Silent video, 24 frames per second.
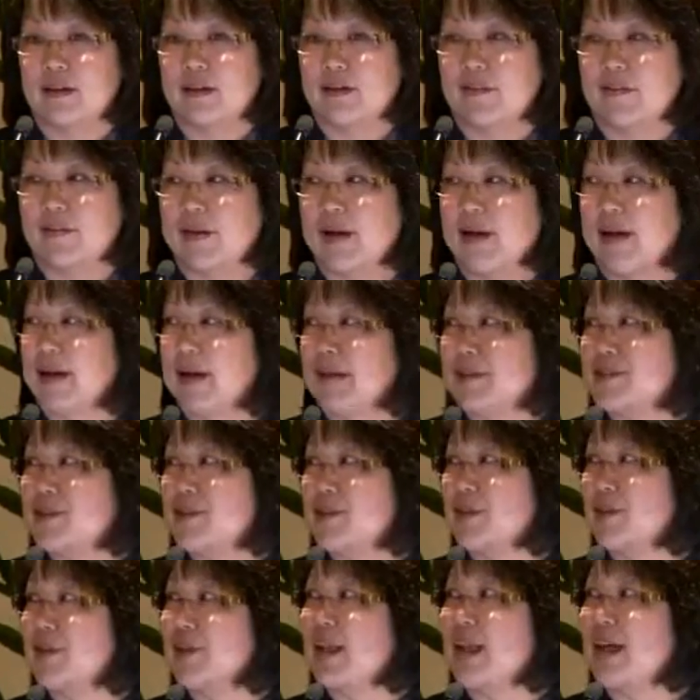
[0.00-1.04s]
Okay,
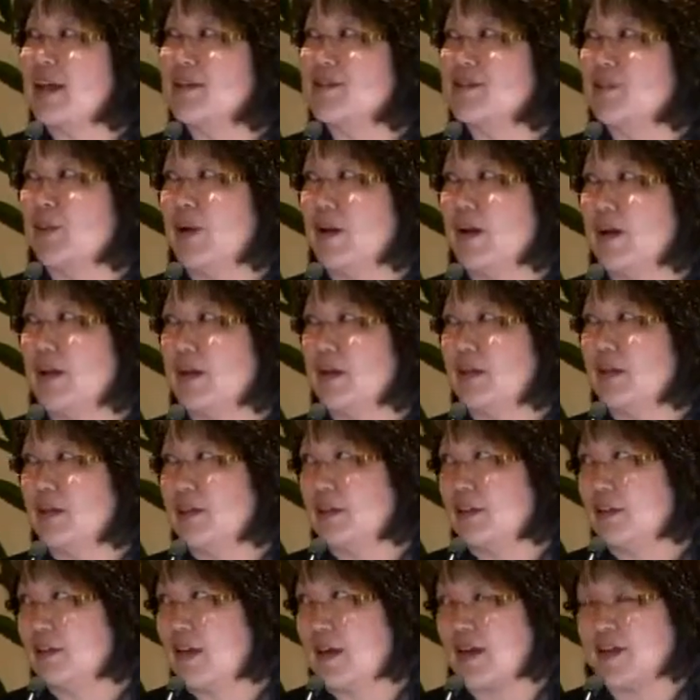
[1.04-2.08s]
so the next
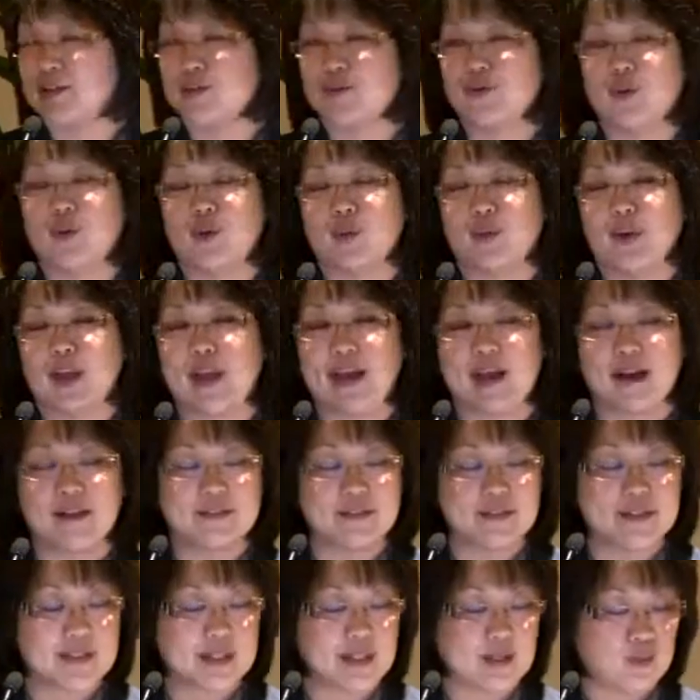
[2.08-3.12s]
form we have
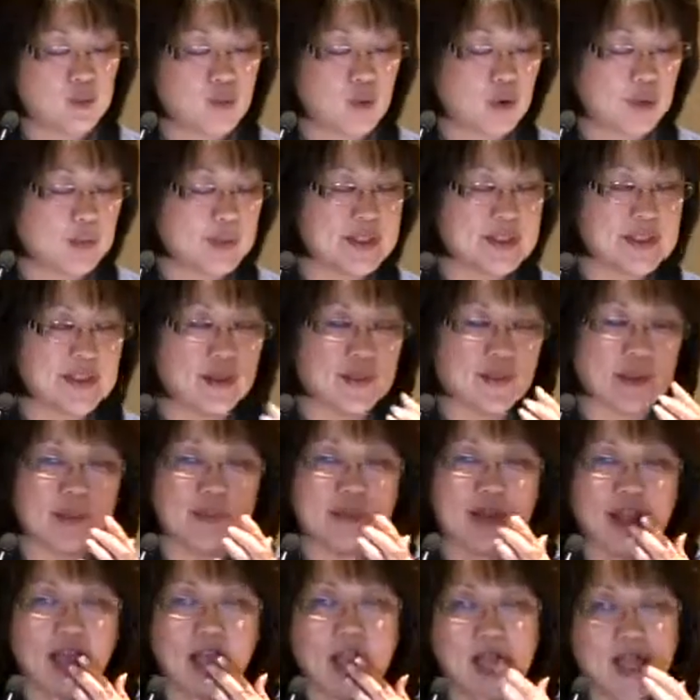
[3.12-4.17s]
is the enrollment
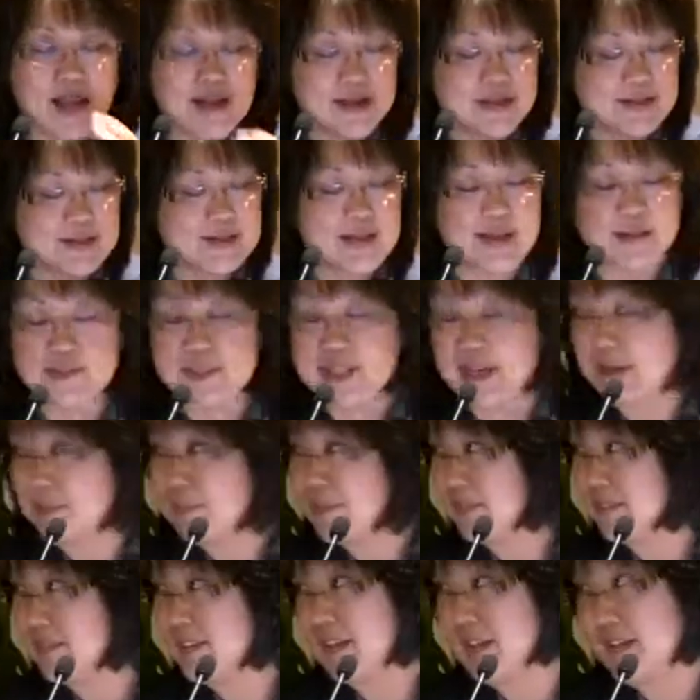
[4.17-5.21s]
agreement. Same type
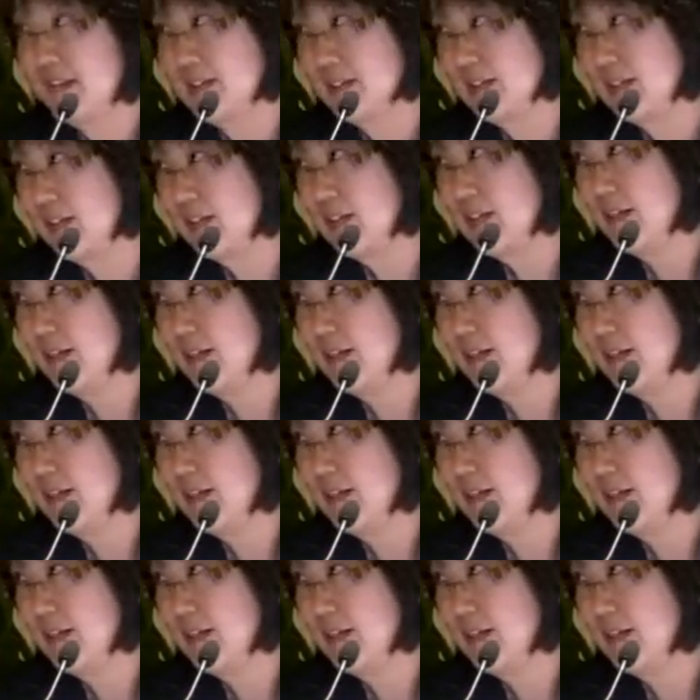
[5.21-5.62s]
of thing.